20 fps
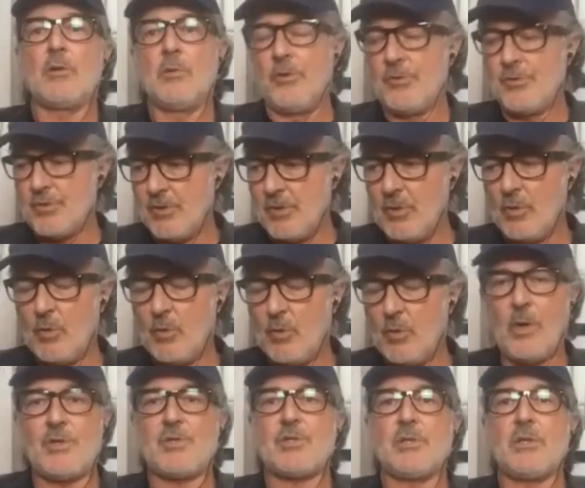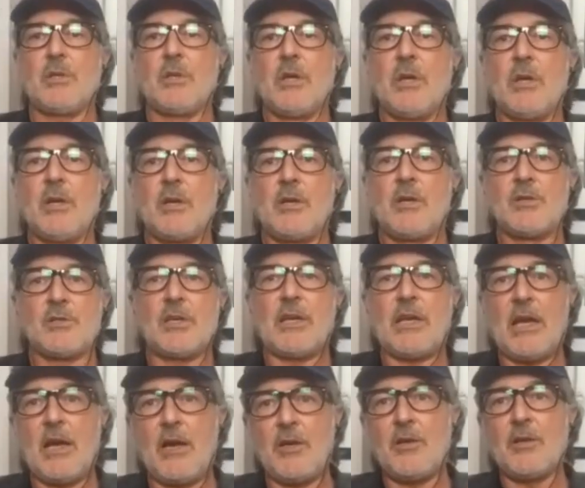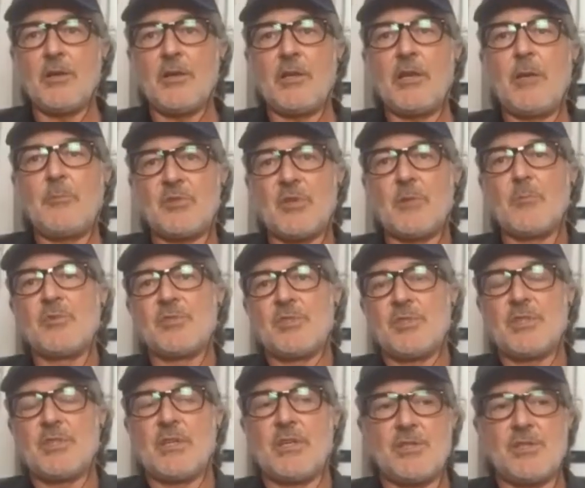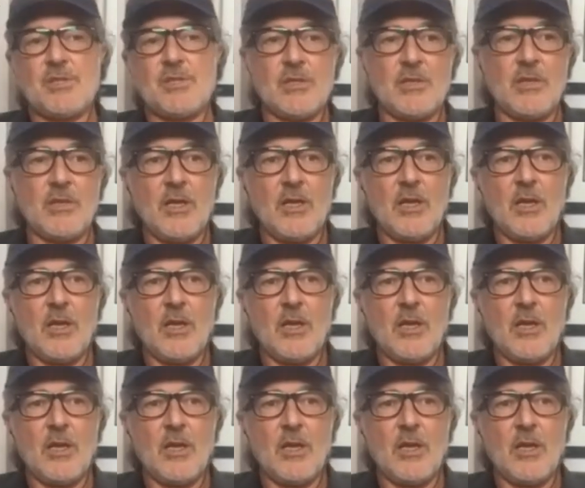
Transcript: and roll. There's no question. Because like, how are you gonna keep someone's attention?